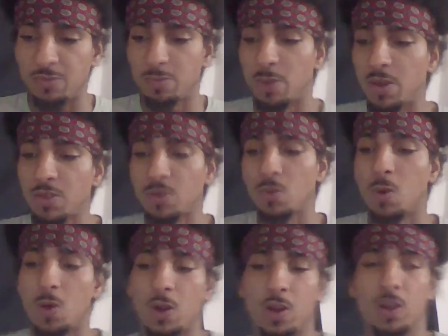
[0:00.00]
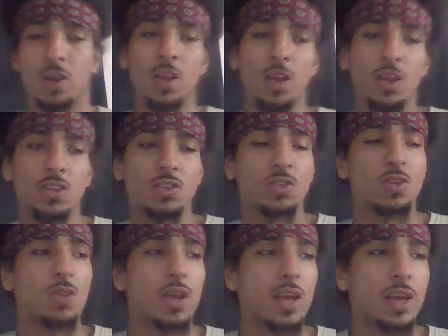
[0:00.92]
of motherwort.
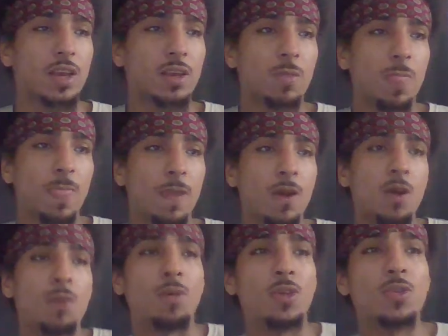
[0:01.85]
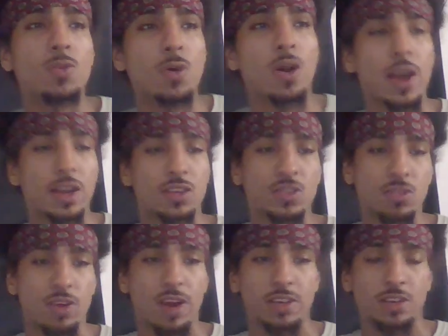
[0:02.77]
So like motherwort
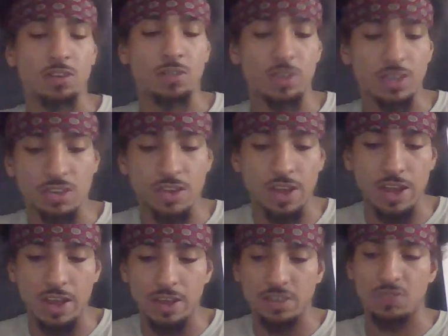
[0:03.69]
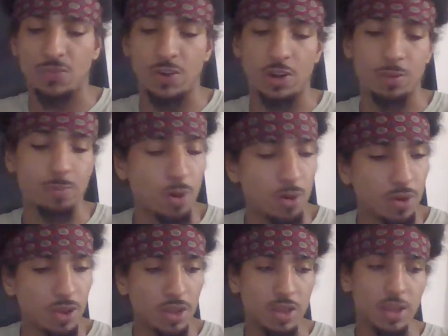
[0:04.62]
extract, it crystallized, it's very
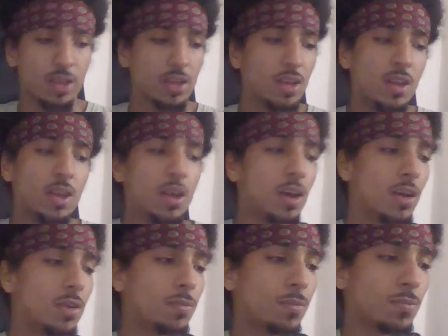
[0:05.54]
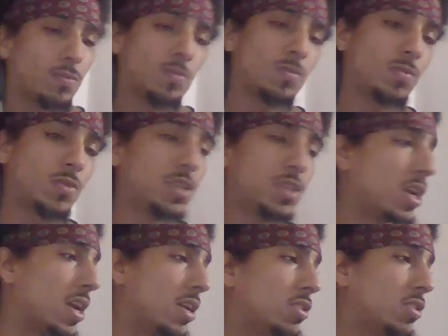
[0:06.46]
potent. Um
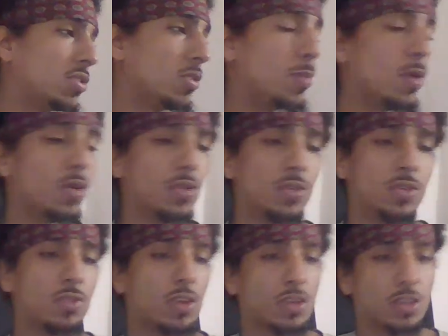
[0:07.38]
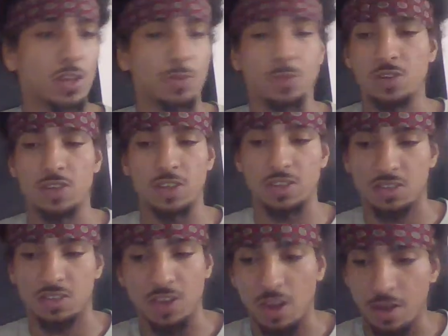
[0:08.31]
Shit, it's so potent you can crush it up, use it as a
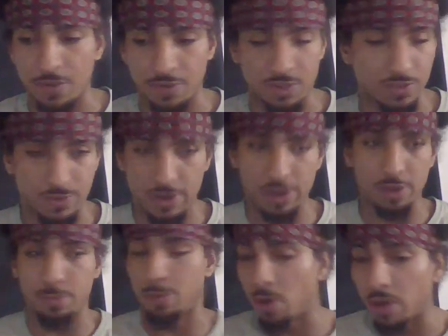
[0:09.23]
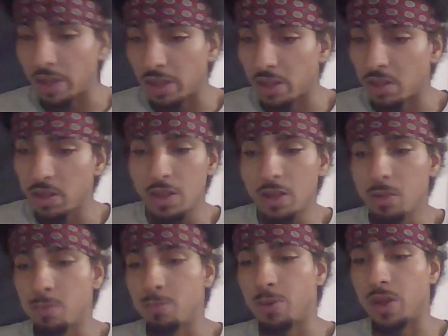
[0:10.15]
snuff. It's very potent.
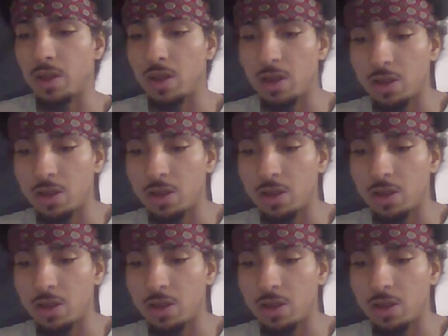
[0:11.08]
But